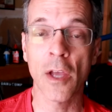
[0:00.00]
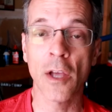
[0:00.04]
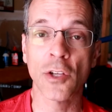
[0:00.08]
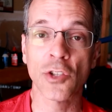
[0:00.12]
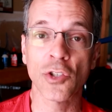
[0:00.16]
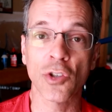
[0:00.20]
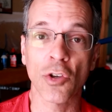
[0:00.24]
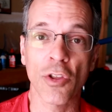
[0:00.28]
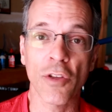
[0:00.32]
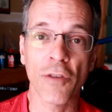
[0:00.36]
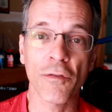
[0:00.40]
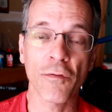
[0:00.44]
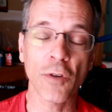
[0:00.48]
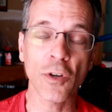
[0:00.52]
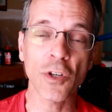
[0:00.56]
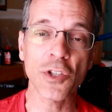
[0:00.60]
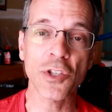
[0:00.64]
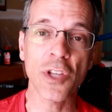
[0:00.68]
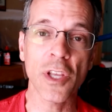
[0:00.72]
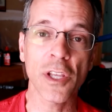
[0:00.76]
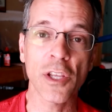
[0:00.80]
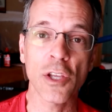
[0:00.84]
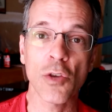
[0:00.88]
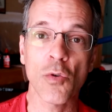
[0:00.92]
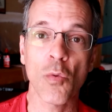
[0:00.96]
So the first
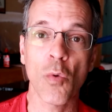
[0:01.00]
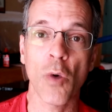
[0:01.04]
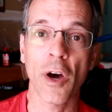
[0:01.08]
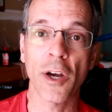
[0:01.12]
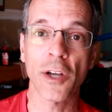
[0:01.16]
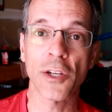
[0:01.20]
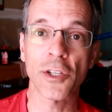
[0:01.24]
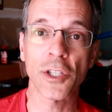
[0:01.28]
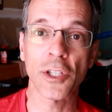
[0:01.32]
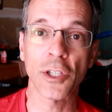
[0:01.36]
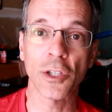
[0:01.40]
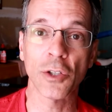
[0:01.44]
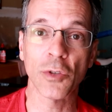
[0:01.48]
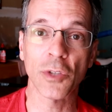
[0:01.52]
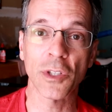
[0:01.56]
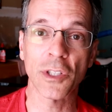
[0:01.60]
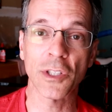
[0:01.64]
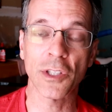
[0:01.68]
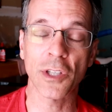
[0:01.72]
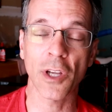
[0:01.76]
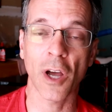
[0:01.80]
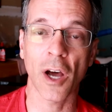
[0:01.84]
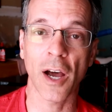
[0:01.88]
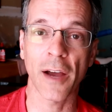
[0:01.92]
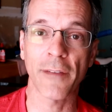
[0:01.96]
thing you want to do
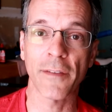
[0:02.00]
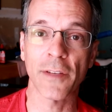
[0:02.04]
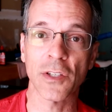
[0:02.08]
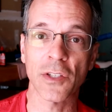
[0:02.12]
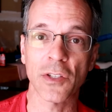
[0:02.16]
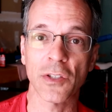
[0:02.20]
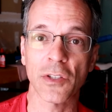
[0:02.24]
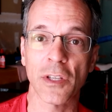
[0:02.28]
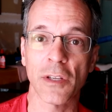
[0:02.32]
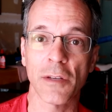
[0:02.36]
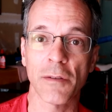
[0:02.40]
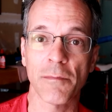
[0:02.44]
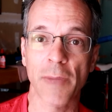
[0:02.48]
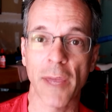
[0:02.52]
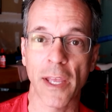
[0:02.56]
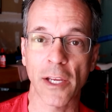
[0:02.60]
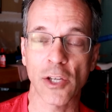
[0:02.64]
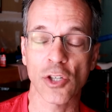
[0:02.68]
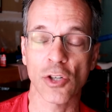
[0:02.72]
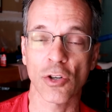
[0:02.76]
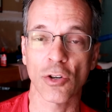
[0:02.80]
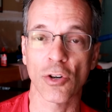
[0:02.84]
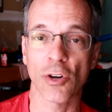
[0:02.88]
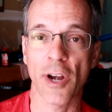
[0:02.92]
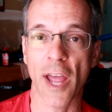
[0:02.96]
is obviously make
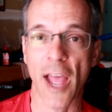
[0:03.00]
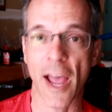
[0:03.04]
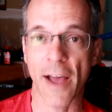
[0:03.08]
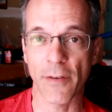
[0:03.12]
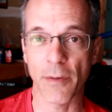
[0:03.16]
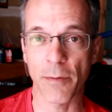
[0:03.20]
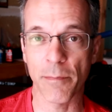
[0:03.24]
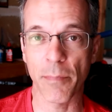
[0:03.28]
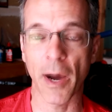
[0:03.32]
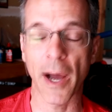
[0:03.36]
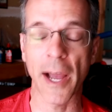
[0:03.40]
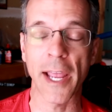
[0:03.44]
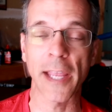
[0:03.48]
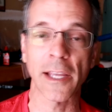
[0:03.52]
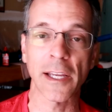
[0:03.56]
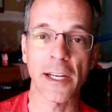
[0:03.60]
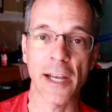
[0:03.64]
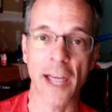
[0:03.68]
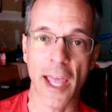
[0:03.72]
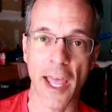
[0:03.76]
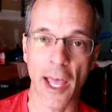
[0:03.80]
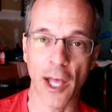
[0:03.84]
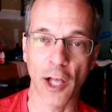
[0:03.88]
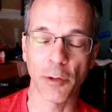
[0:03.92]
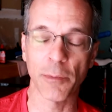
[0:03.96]
sure and have a bike and
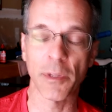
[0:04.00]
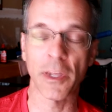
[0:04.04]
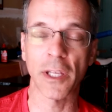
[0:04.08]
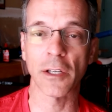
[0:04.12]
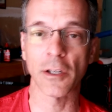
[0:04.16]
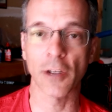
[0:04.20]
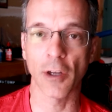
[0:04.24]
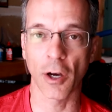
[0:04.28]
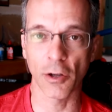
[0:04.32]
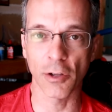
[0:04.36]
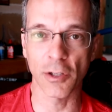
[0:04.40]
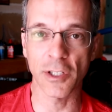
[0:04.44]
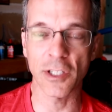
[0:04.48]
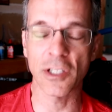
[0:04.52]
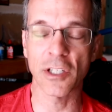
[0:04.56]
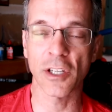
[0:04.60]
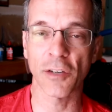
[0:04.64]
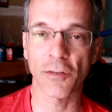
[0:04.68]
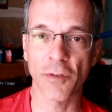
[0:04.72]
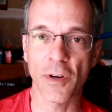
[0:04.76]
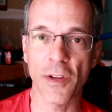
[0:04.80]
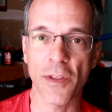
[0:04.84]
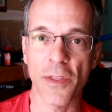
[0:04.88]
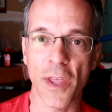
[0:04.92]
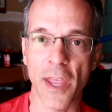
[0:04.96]
a helmet and all these
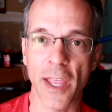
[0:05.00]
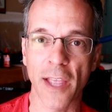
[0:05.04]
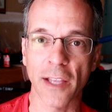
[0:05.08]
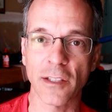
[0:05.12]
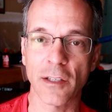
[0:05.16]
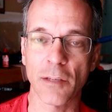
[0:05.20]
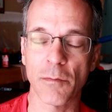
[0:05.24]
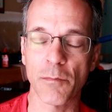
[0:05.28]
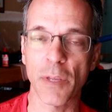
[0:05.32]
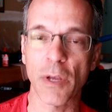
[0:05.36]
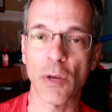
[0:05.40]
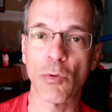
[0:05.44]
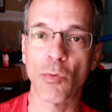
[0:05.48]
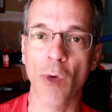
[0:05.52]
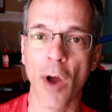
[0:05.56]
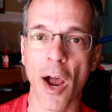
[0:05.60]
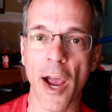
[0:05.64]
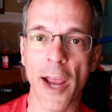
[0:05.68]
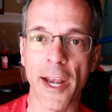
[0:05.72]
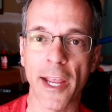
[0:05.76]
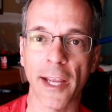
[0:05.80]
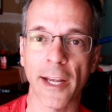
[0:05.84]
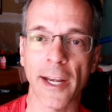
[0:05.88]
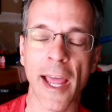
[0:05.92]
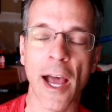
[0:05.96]
different things and be
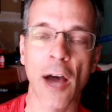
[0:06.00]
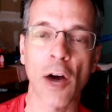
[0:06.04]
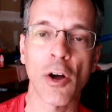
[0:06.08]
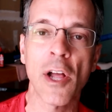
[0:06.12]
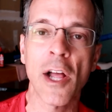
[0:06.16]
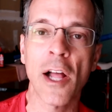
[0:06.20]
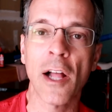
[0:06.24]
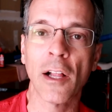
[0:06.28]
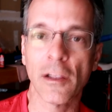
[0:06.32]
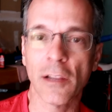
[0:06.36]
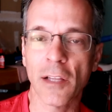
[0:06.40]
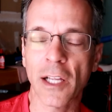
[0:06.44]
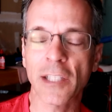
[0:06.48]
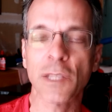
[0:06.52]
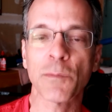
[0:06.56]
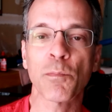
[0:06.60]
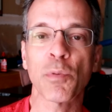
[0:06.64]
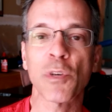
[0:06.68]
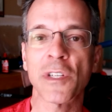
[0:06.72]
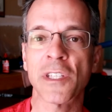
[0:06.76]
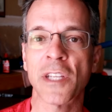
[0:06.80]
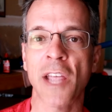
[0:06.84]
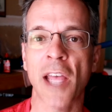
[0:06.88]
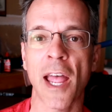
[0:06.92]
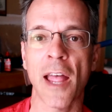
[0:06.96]
riding. Now, let's
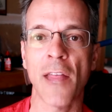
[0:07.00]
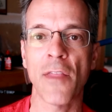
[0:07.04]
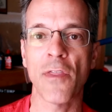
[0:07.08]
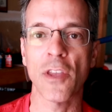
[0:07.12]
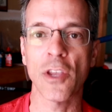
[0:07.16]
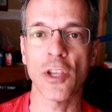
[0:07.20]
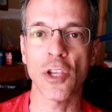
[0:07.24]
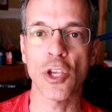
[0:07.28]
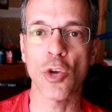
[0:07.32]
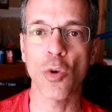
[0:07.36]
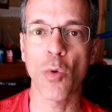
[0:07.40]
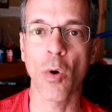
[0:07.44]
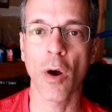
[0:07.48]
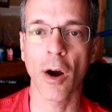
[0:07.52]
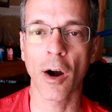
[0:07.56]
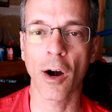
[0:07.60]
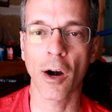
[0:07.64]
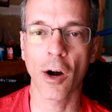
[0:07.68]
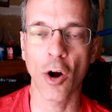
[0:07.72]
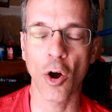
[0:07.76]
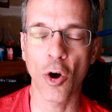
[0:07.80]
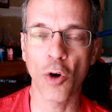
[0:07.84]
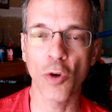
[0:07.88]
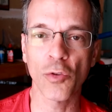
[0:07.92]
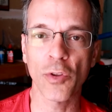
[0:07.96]
pretend that you
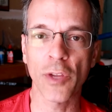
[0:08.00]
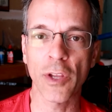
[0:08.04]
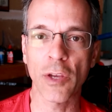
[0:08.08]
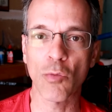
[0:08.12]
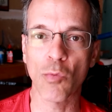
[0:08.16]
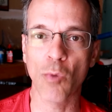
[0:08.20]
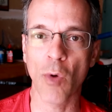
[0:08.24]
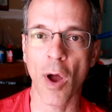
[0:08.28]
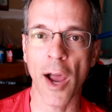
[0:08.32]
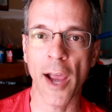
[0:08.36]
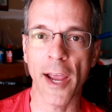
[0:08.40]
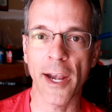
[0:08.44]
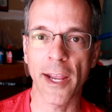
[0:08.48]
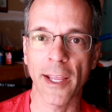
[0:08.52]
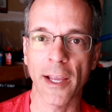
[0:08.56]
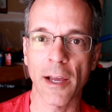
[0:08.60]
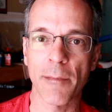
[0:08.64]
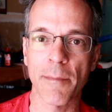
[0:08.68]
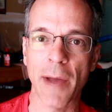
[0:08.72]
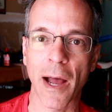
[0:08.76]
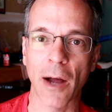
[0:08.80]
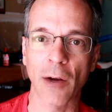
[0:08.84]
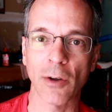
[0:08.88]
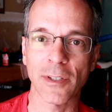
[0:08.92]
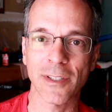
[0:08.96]
are only riding
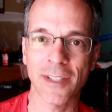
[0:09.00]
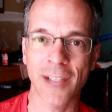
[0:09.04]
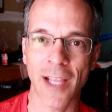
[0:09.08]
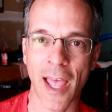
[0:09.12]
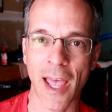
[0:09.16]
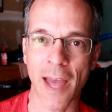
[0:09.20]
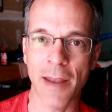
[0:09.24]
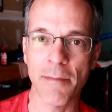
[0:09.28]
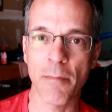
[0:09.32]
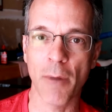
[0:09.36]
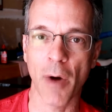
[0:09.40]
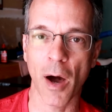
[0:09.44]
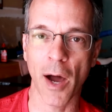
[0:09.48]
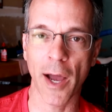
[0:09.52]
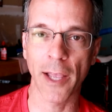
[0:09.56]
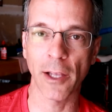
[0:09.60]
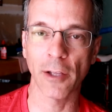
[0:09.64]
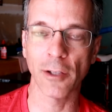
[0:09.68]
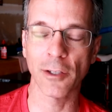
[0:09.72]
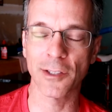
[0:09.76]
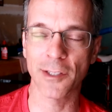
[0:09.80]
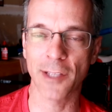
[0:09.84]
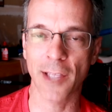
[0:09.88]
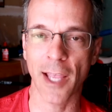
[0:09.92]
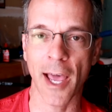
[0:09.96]
about 10
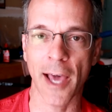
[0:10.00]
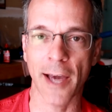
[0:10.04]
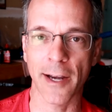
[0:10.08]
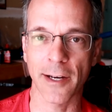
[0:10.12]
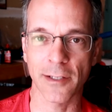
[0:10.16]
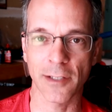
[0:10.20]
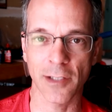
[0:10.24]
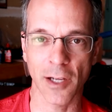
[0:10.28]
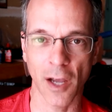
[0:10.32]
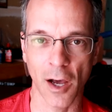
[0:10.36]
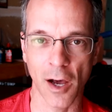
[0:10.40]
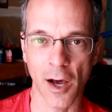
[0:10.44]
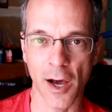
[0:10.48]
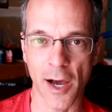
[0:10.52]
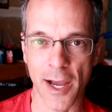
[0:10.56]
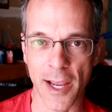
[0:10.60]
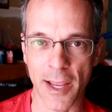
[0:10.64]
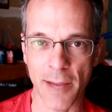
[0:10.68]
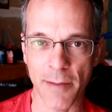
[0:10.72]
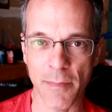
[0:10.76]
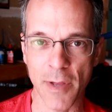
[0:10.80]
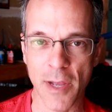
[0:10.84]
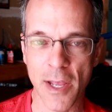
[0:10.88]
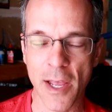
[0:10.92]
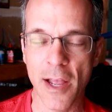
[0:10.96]
miles at a
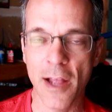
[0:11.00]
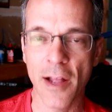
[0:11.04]
time.